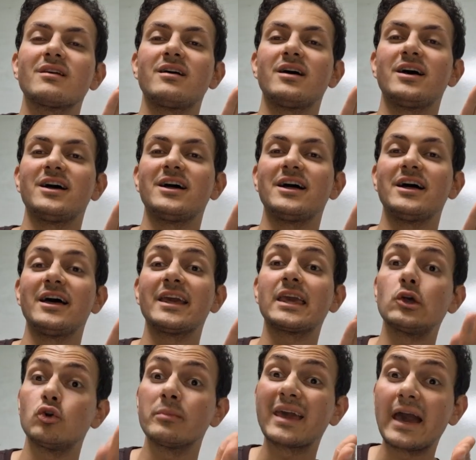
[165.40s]

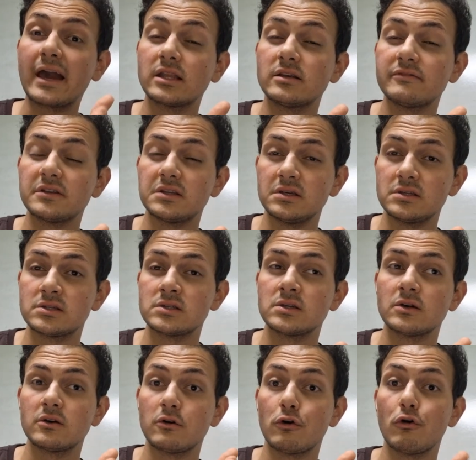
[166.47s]
economic activities
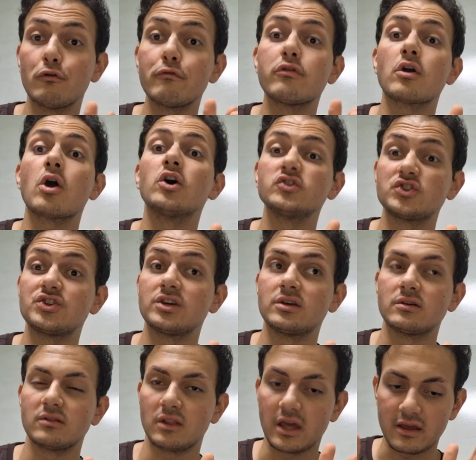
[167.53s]
of the country,
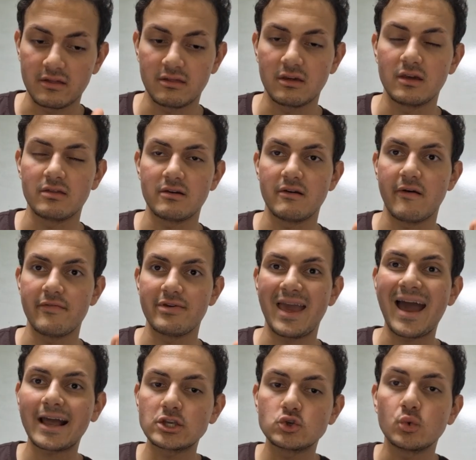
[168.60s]
like the
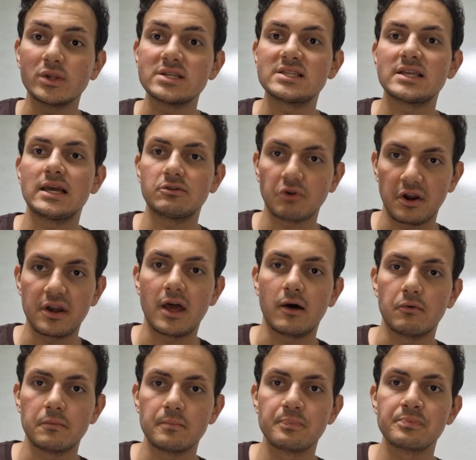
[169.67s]
actual state right now.
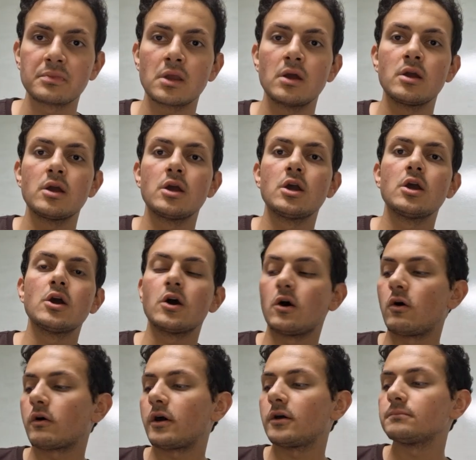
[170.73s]

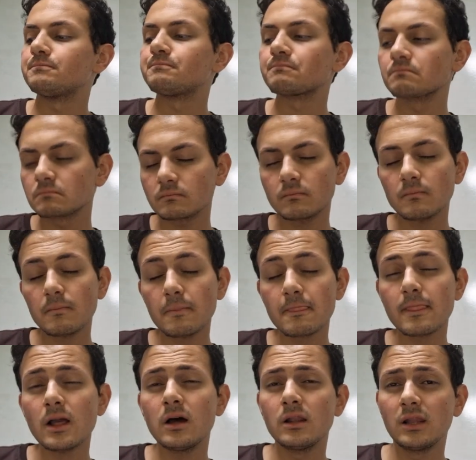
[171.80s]
Okay,
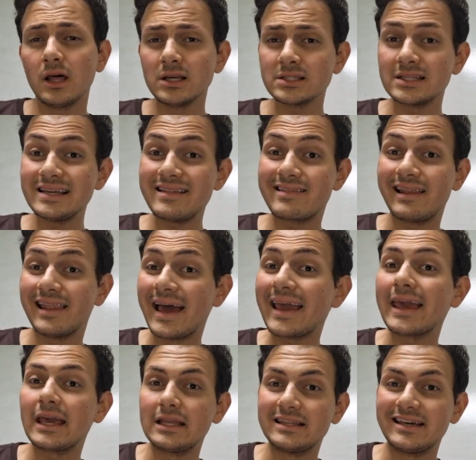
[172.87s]
lastly, the
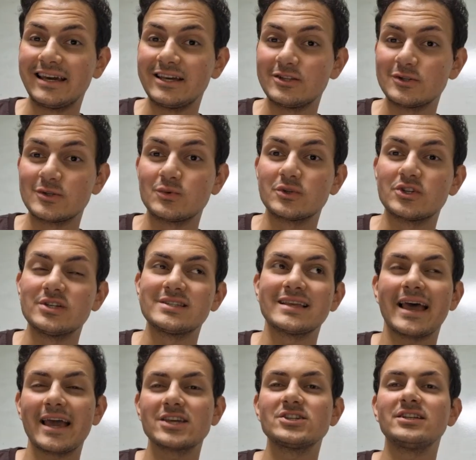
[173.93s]
lagging indicators, which is
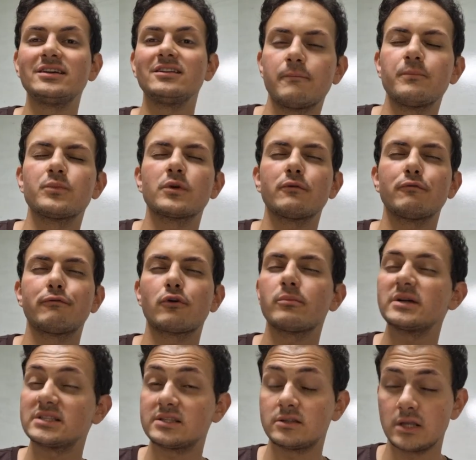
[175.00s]
actually from
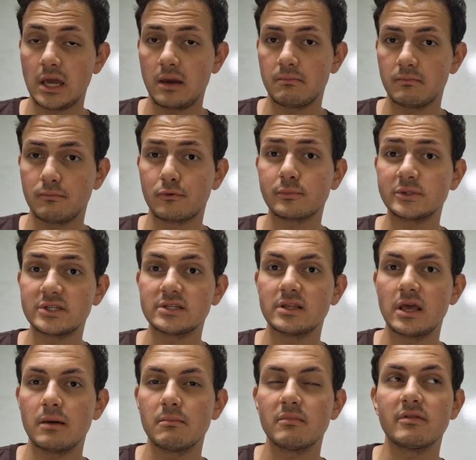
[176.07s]
its name,
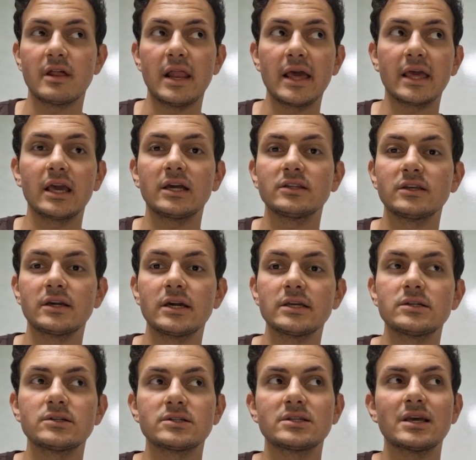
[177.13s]
the lagging
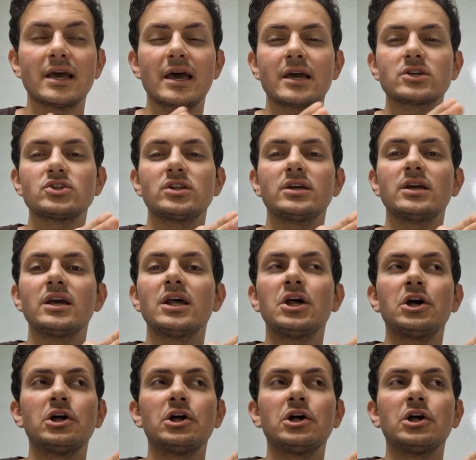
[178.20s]
indicators actually